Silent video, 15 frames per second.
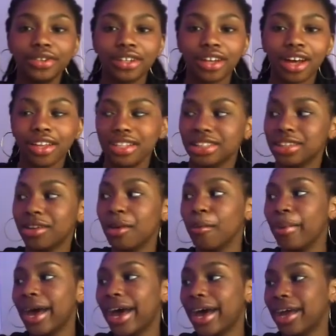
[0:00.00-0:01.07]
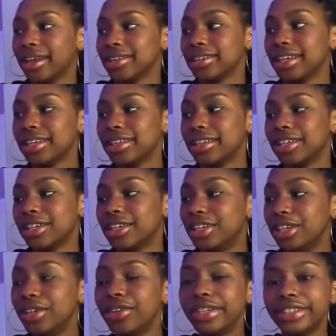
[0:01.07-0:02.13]
all these little bags? Like, they're
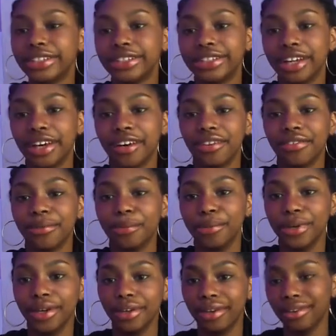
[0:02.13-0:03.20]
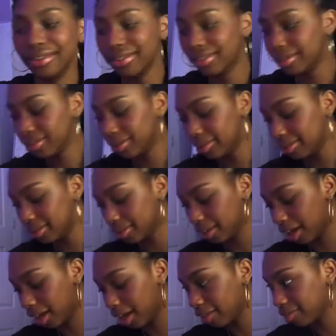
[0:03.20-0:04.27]
cute and stuff, but I
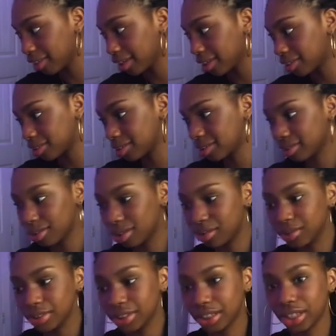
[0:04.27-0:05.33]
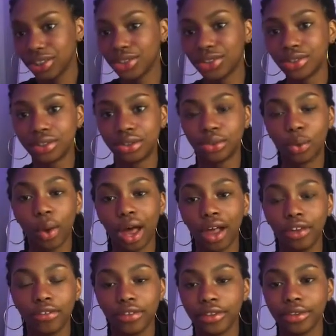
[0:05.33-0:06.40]
have like almost like 12
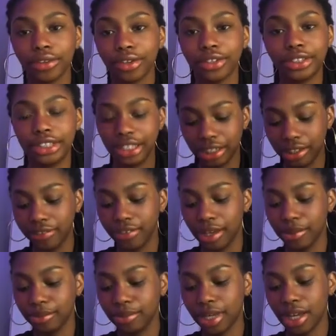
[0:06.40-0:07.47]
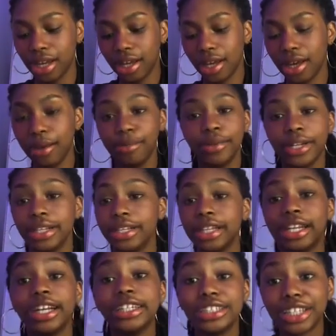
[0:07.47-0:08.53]
or 13 of them. But
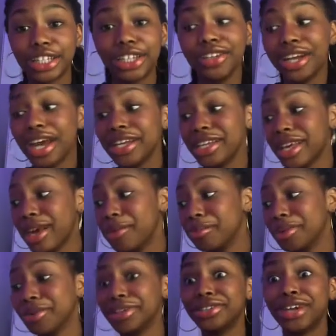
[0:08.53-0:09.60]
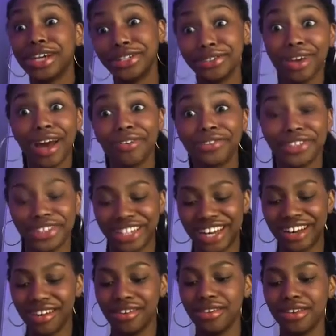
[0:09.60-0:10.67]
it's a cute idea, but what do I do after now?